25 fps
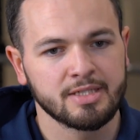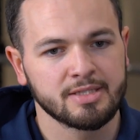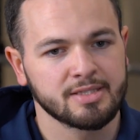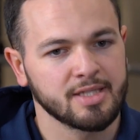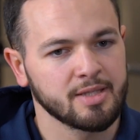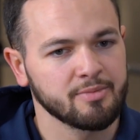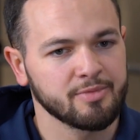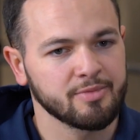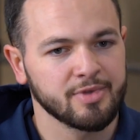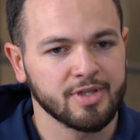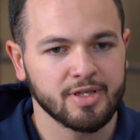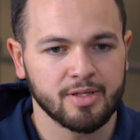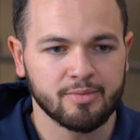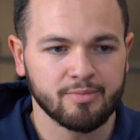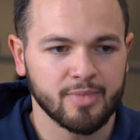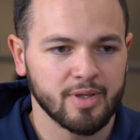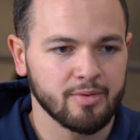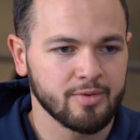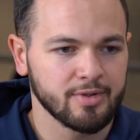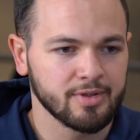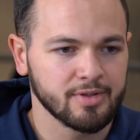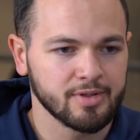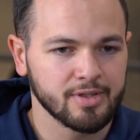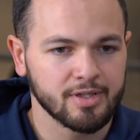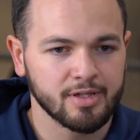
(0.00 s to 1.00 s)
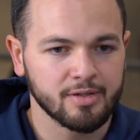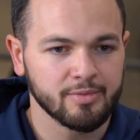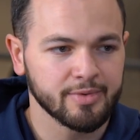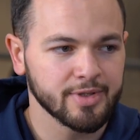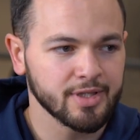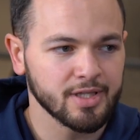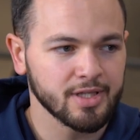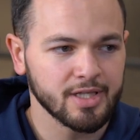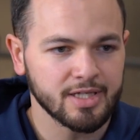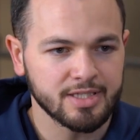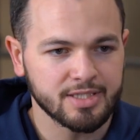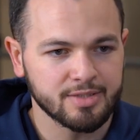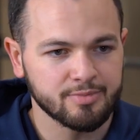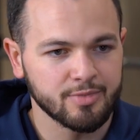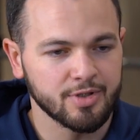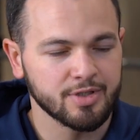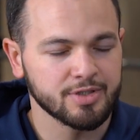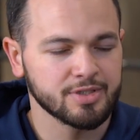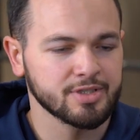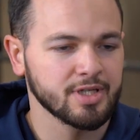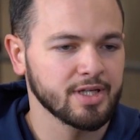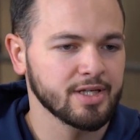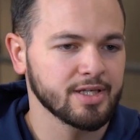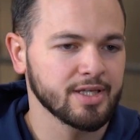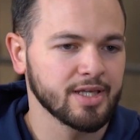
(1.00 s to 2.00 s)
Same thing, maybe a little bit less
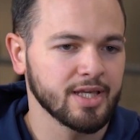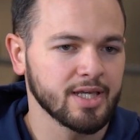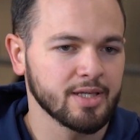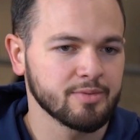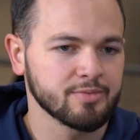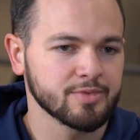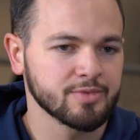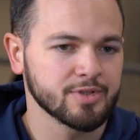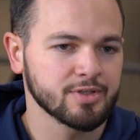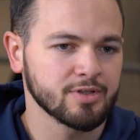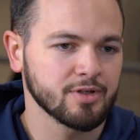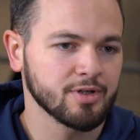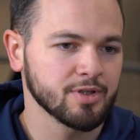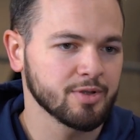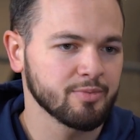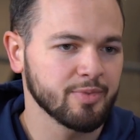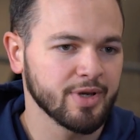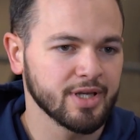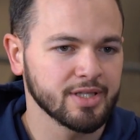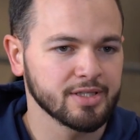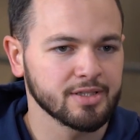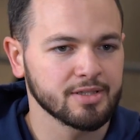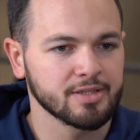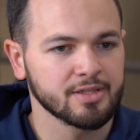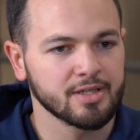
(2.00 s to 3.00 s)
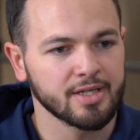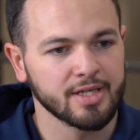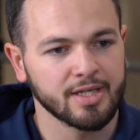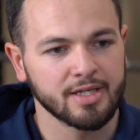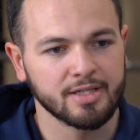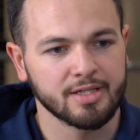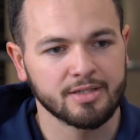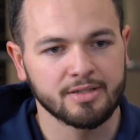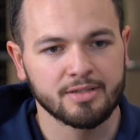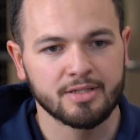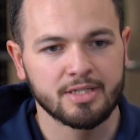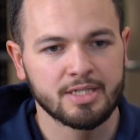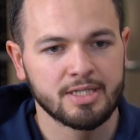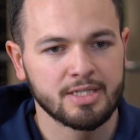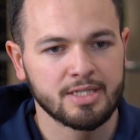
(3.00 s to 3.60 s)
small-sided games, all dependent, again,